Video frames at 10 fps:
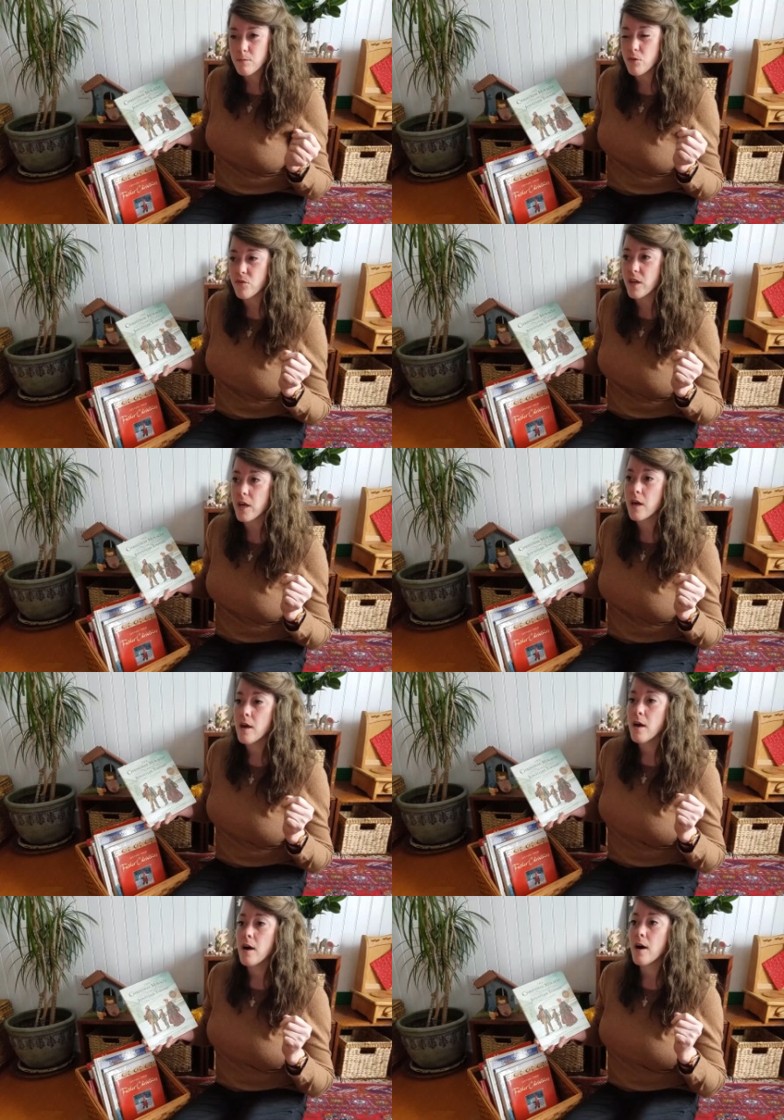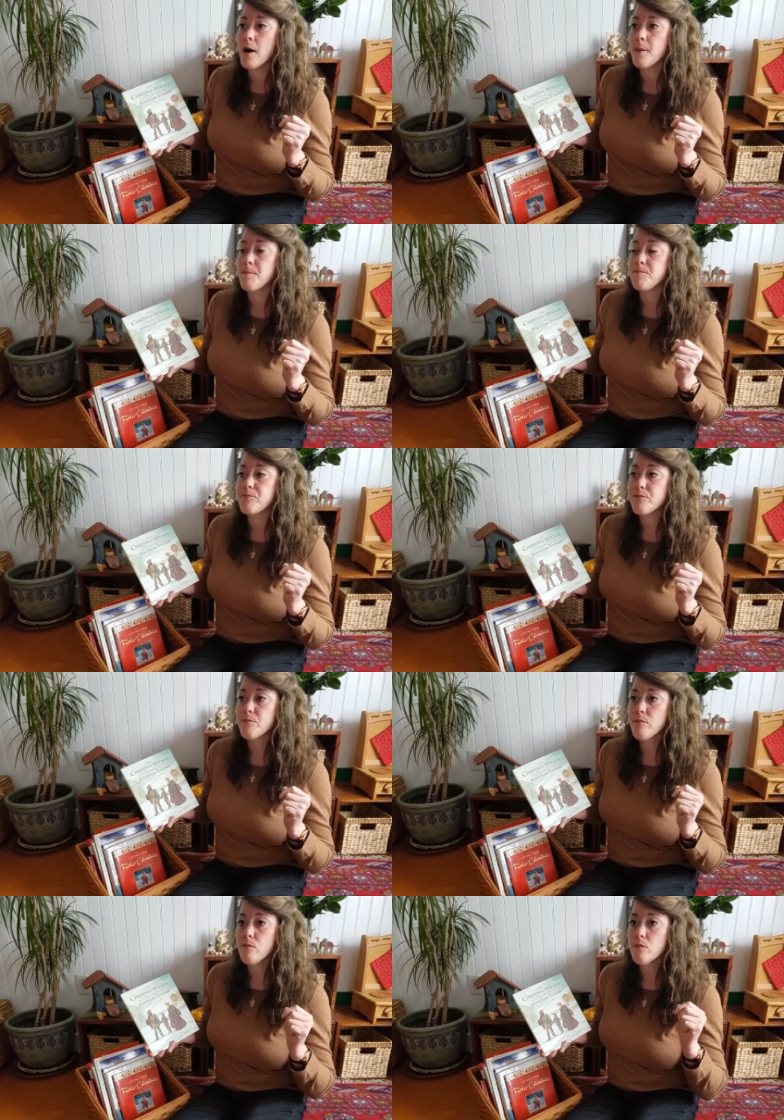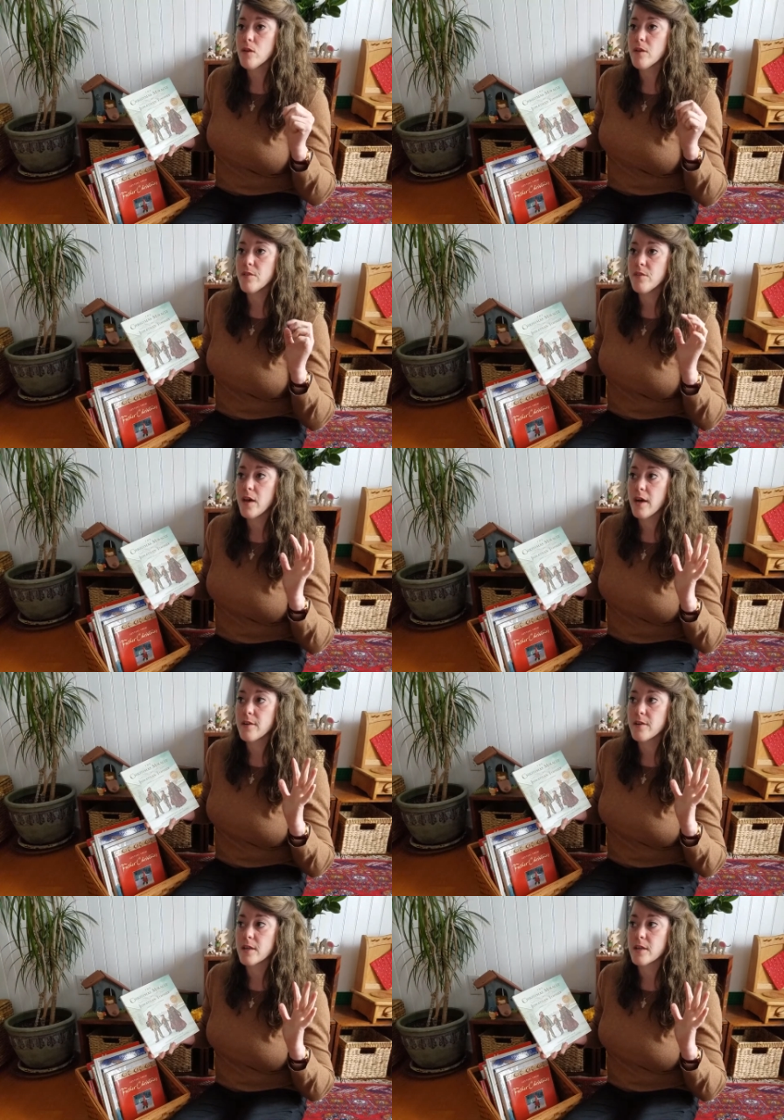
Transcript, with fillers: movie um, that